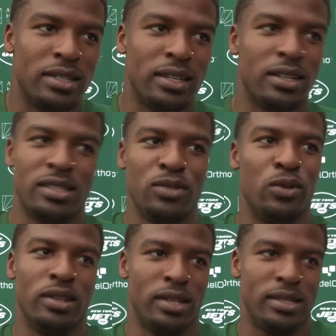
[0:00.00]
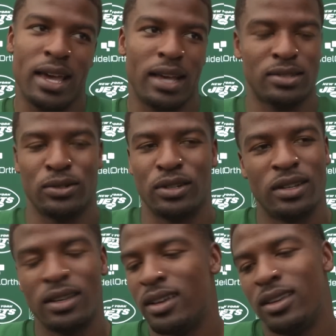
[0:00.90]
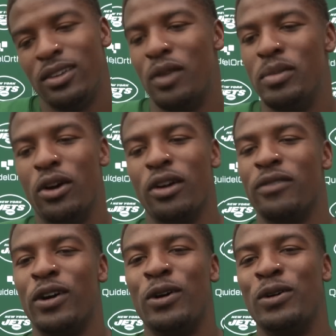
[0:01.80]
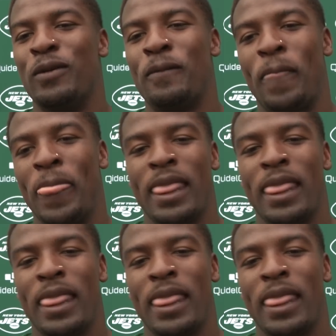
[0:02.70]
it because she wanted to text or, you know, be on her phone.